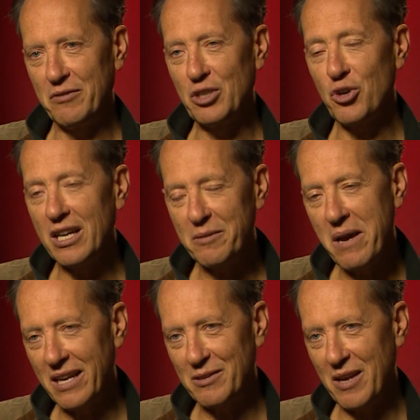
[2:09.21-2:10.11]
He tried to
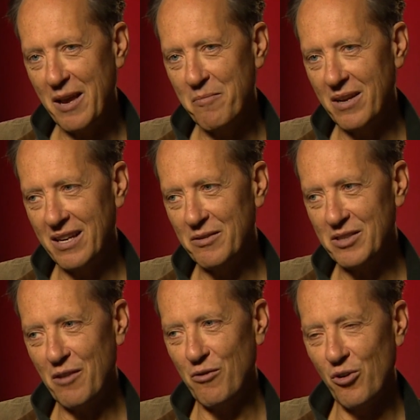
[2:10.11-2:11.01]
make
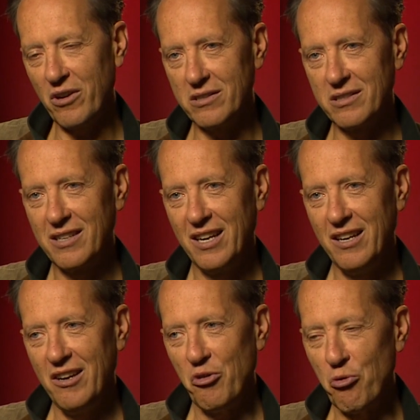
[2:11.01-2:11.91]
himself look as
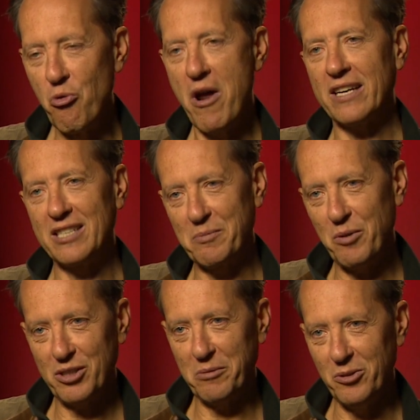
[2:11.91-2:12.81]
wrecked as
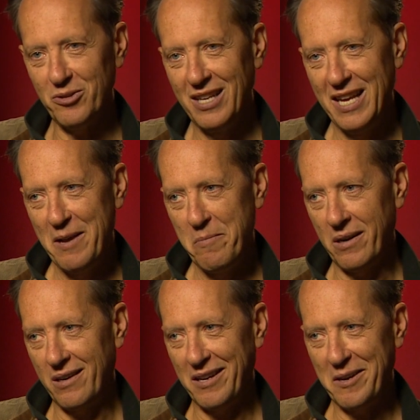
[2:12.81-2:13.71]
possible,
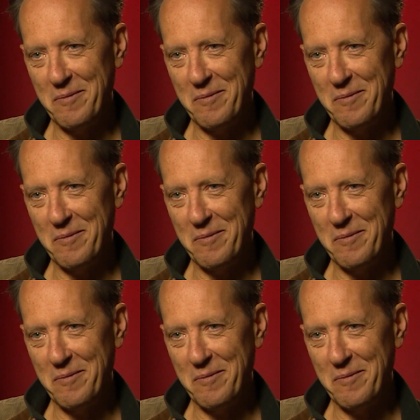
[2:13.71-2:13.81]
but